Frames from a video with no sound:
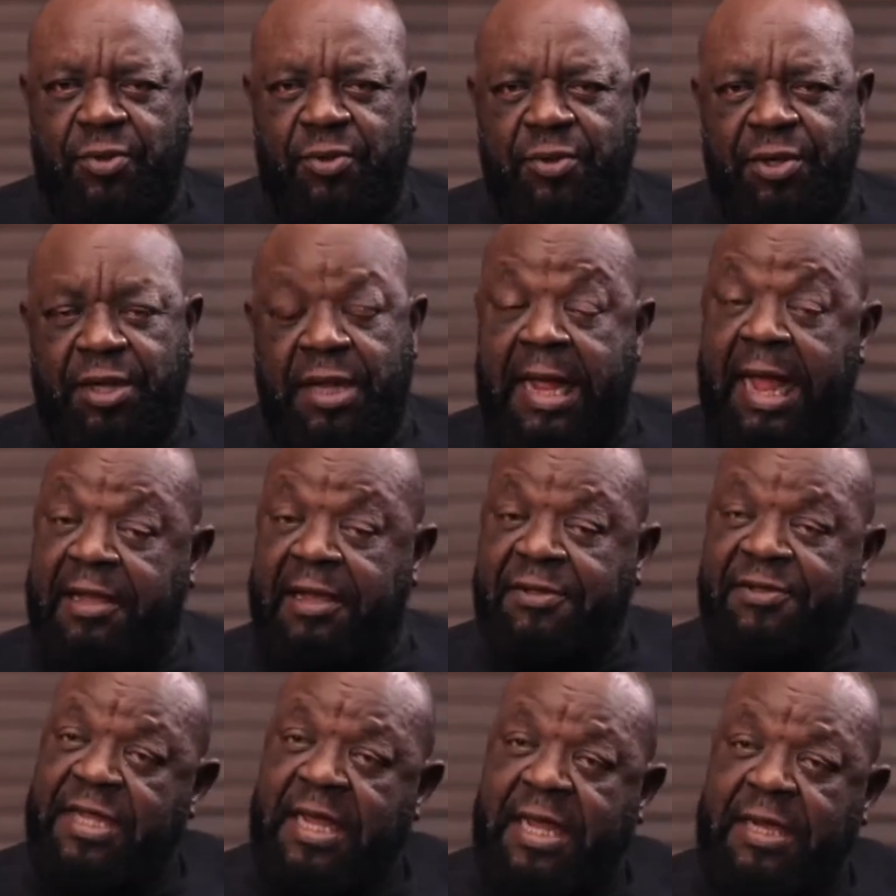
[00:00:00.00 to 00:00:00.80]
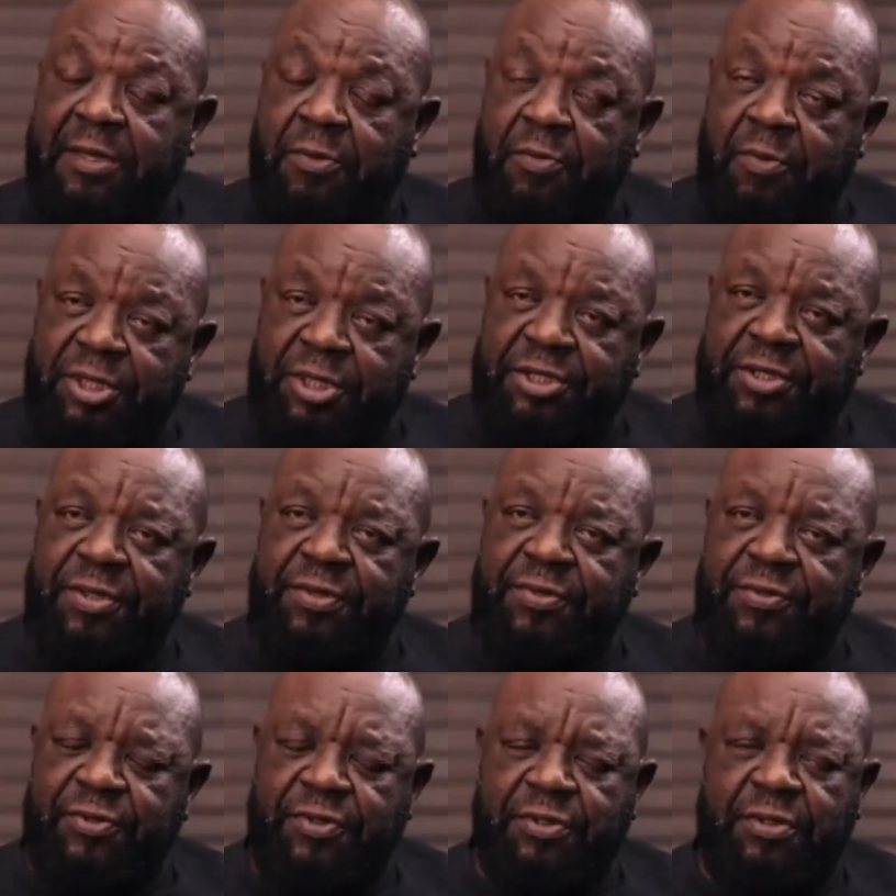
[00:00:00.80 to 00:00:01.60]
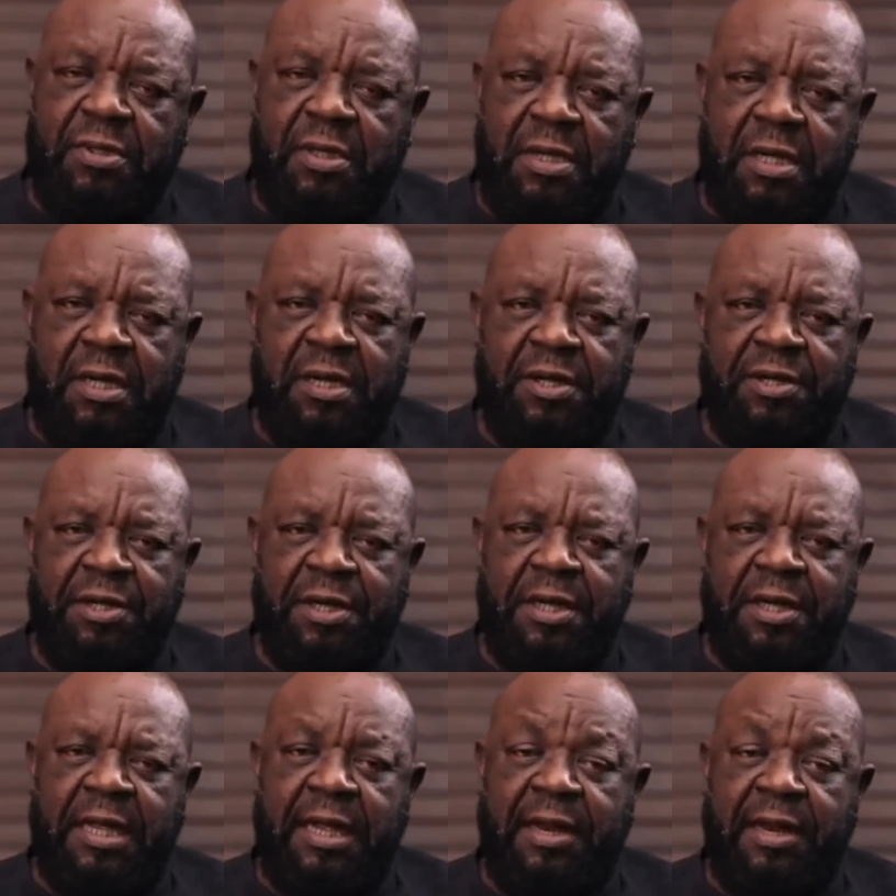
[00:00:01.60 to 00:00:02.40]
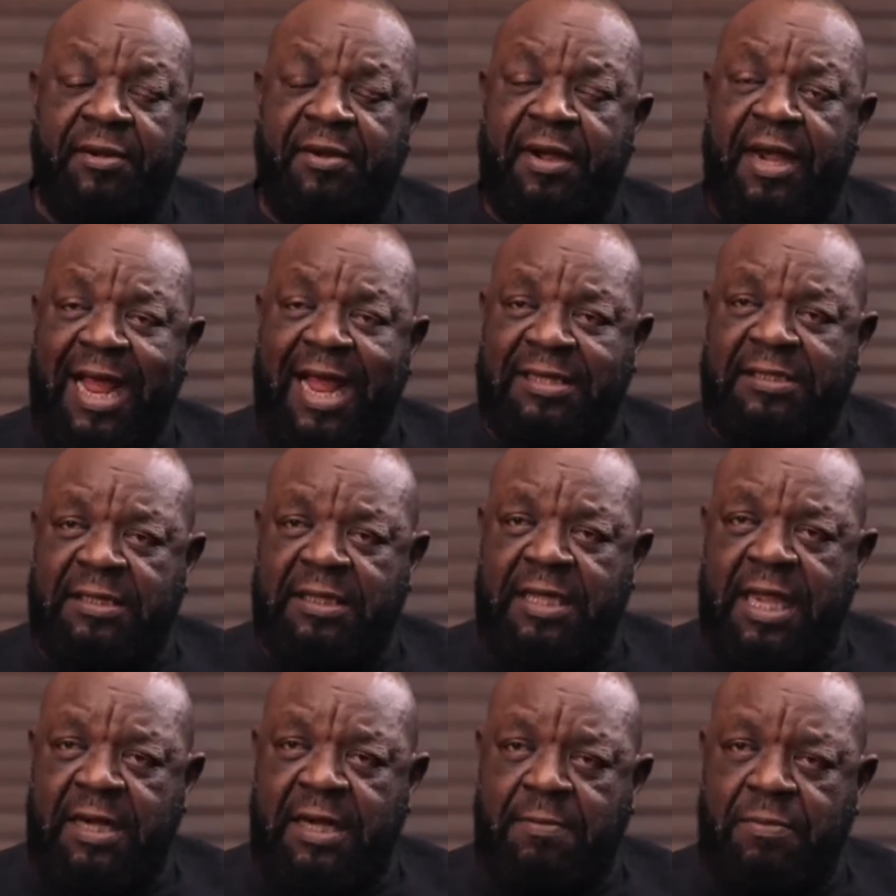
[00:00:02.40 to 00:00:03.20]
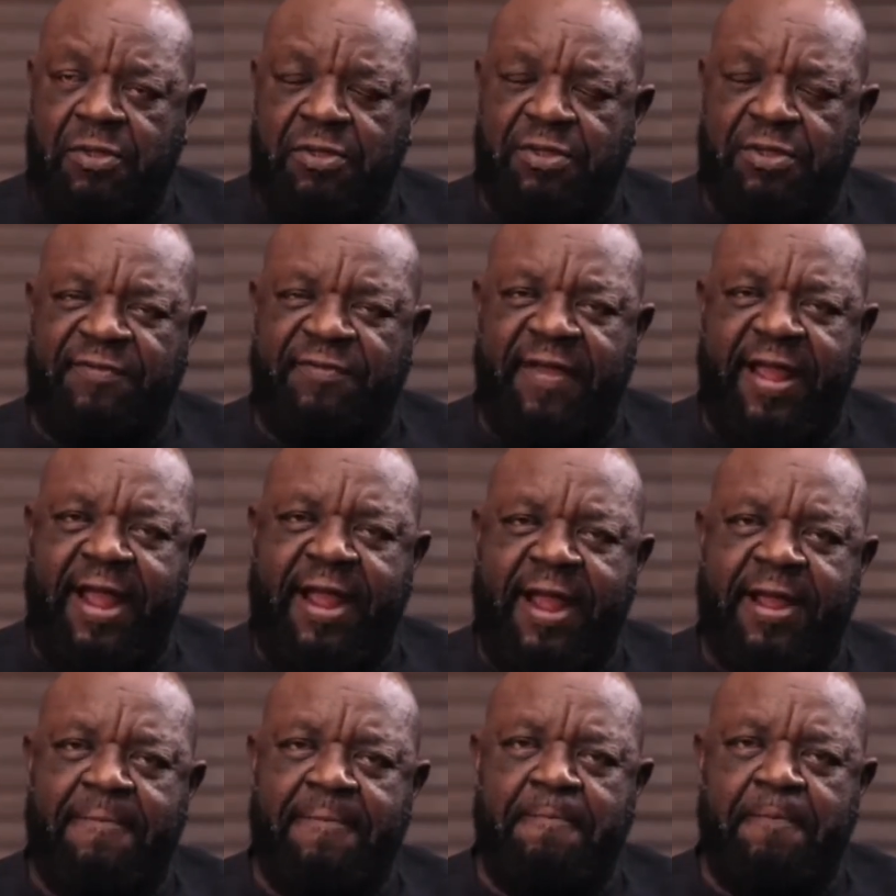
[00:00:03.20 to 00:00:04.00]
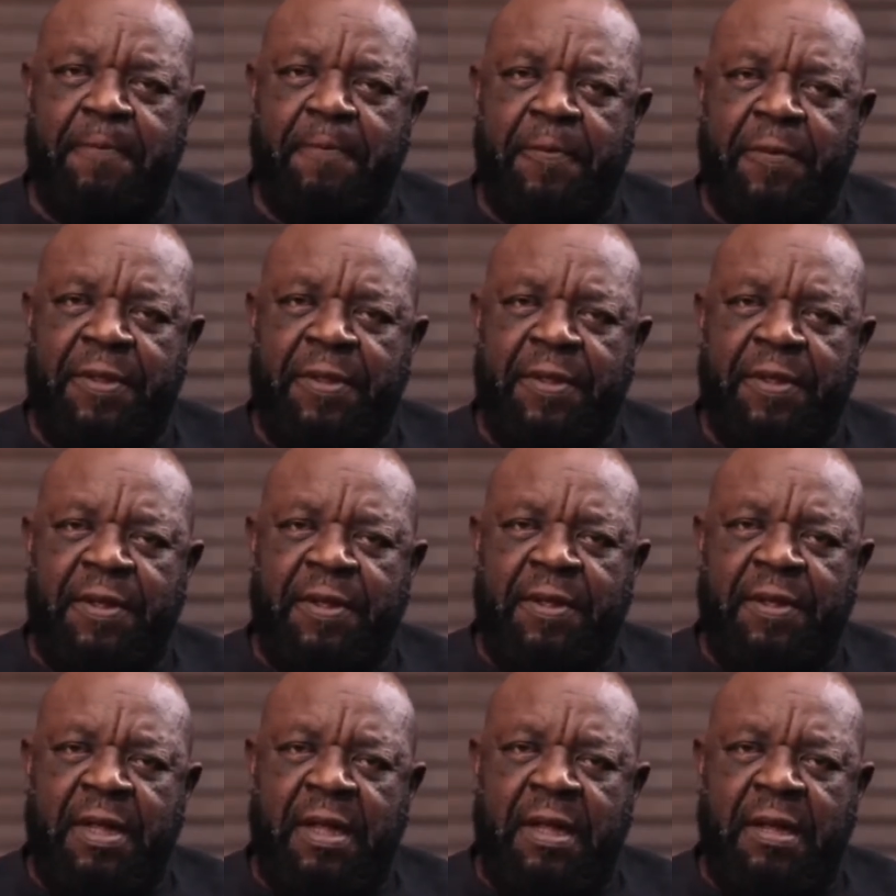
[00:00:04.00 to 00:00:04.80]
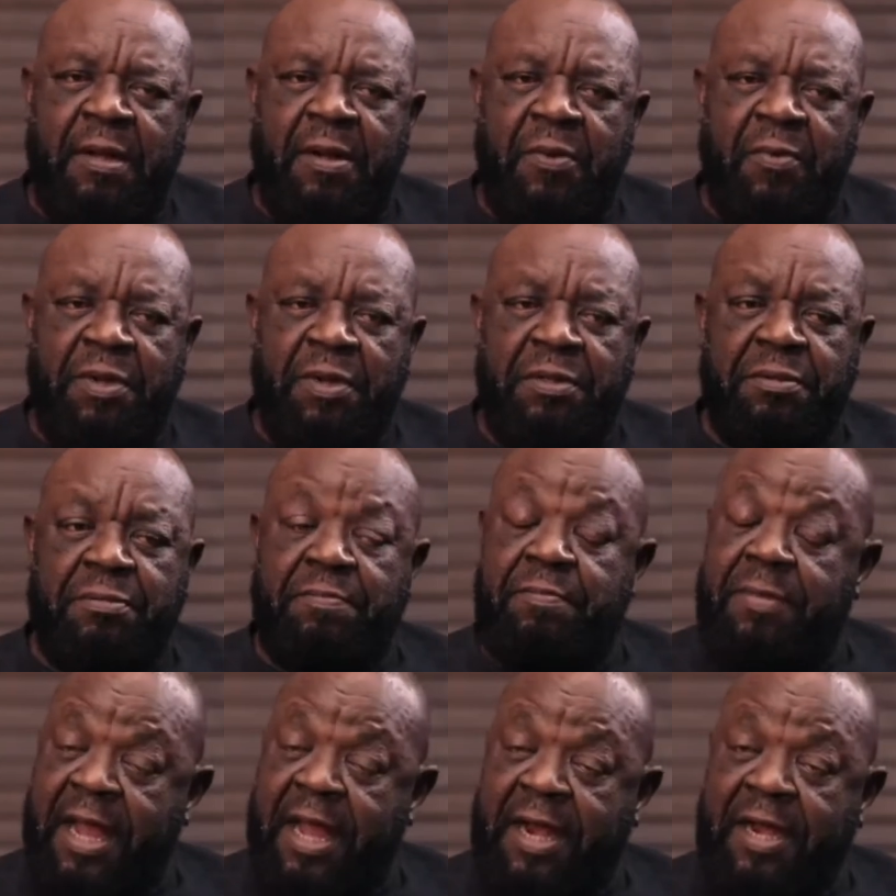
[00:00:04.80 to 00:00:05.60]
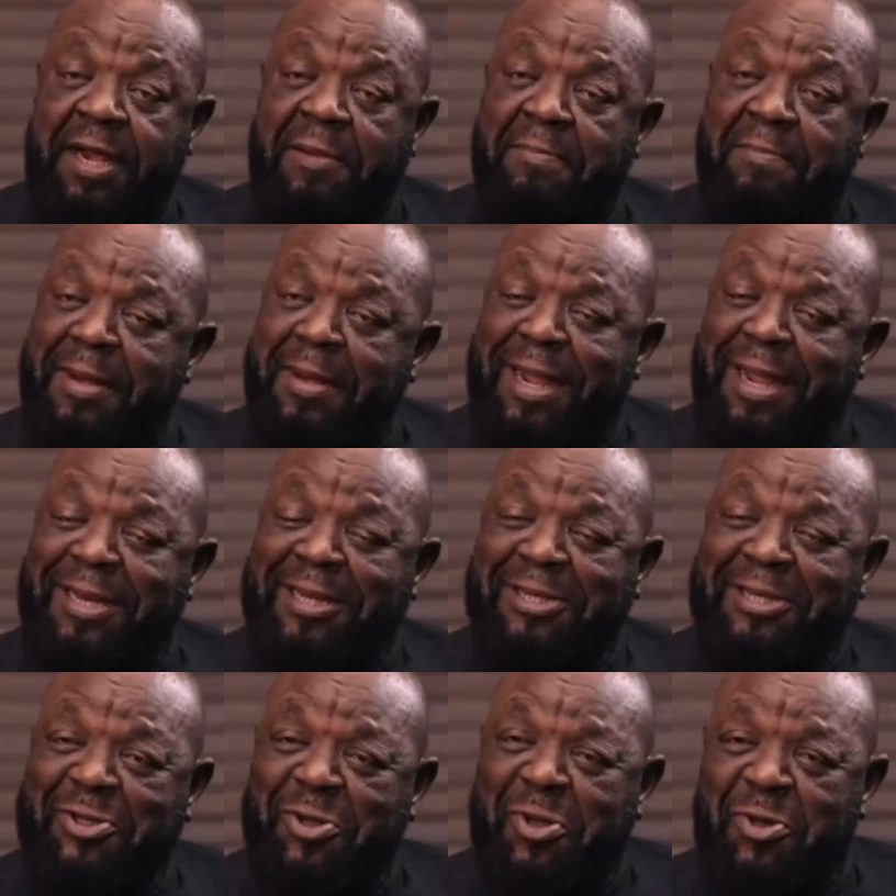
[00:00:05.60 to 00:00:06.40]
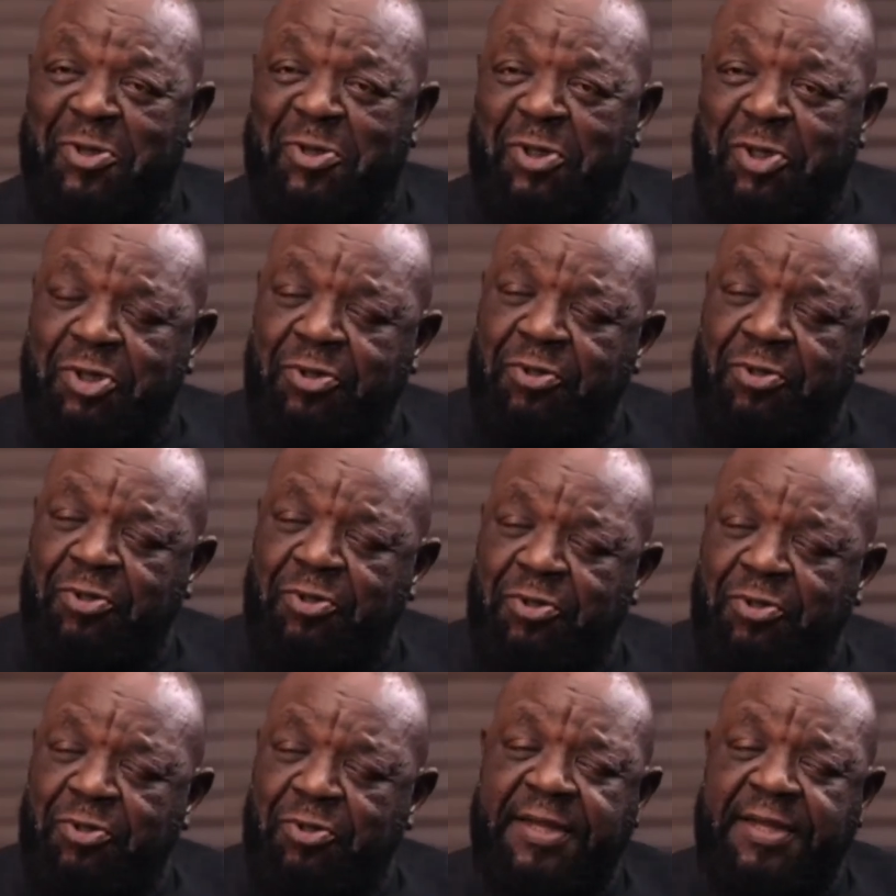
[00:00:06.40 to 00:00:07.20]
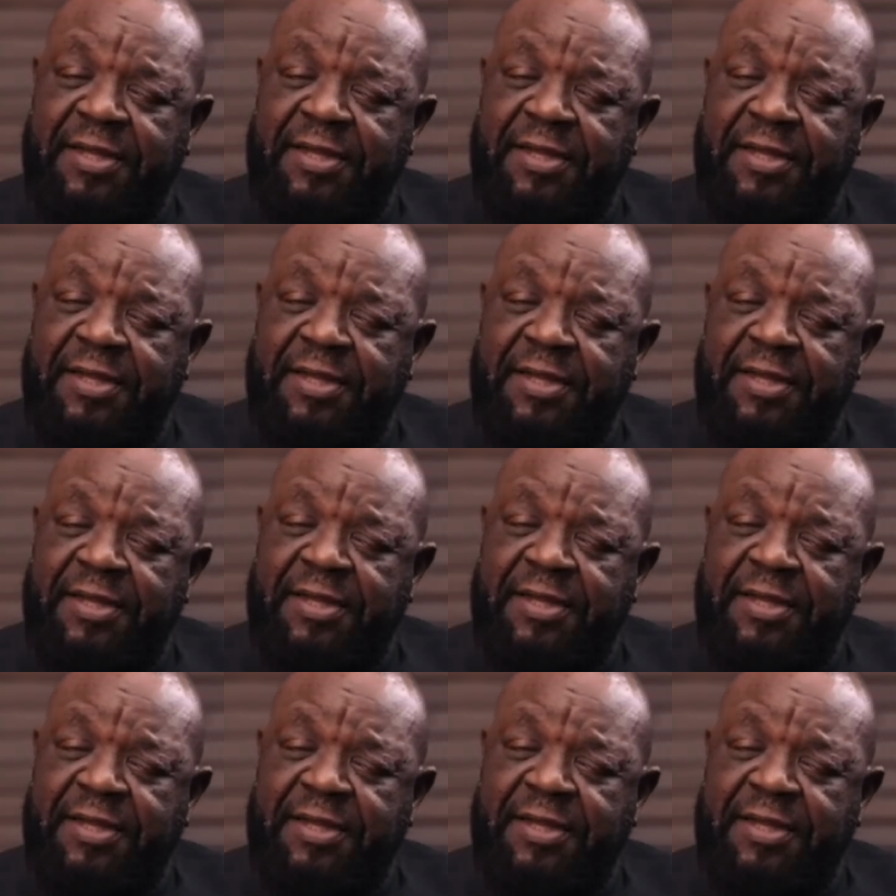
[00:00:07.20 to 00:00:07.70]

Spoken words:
he answered the questions in a relaxed atmosphere, with bearing in mind his constitutional rights not to